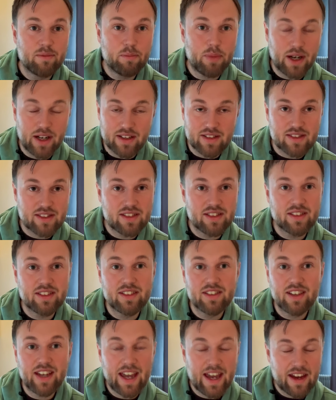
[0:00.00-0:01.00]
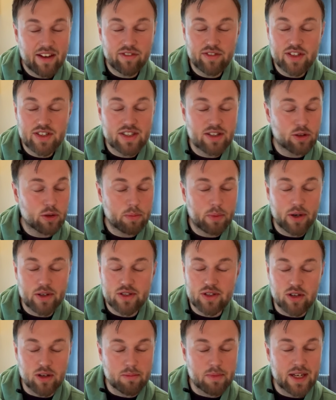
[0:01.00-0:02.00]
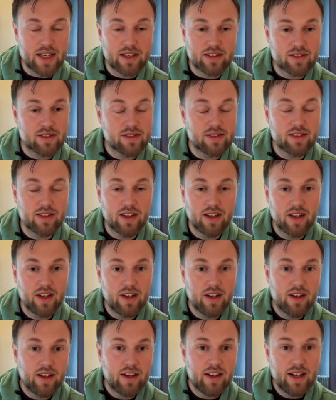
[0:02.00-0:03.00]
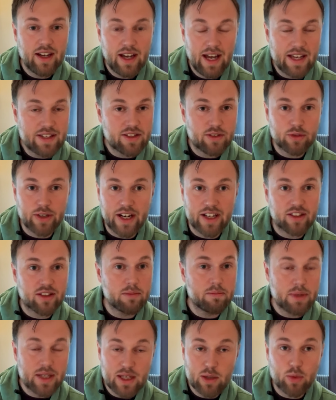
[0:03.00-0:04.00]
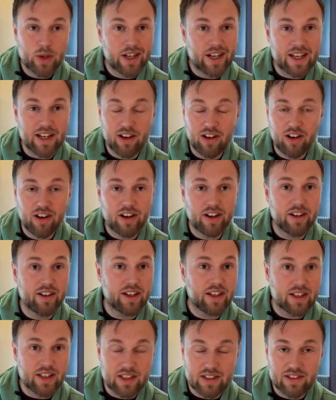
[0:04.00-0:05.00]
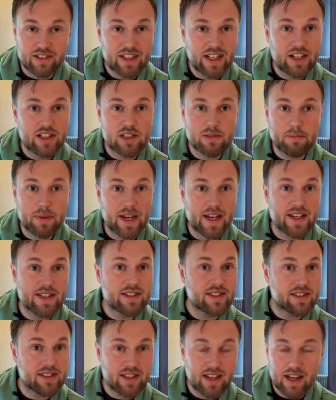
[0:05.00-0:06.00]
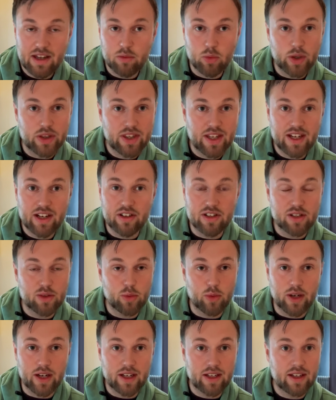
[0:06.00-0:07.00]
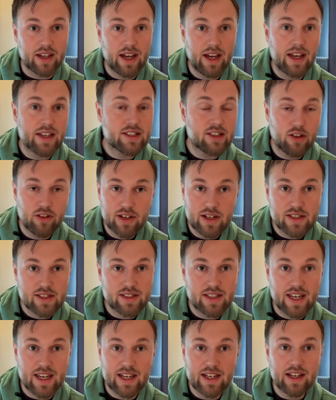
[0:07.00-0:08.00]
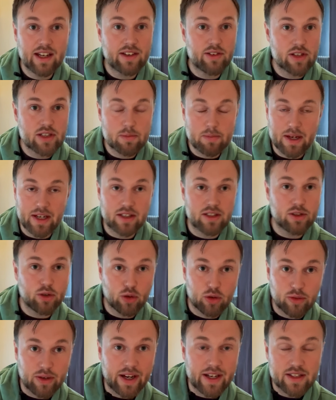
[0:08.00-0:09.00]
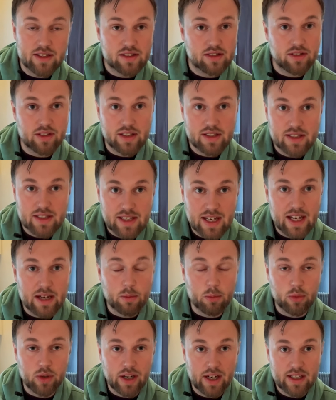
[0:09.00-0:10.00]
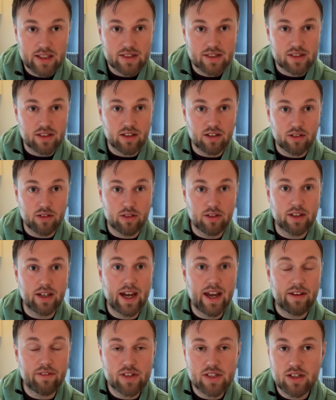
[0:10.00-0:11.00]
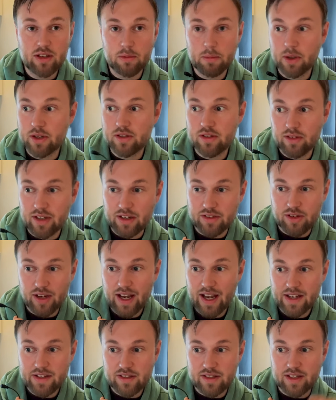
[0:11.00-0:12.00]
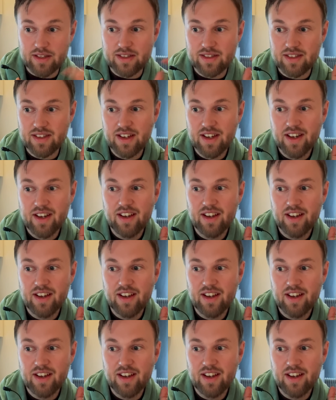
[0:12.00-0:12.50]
but every single person you meet has a right to be where they are and in their space and what they are doing, as long as they respect your rights to the same, right? So every single person around you has this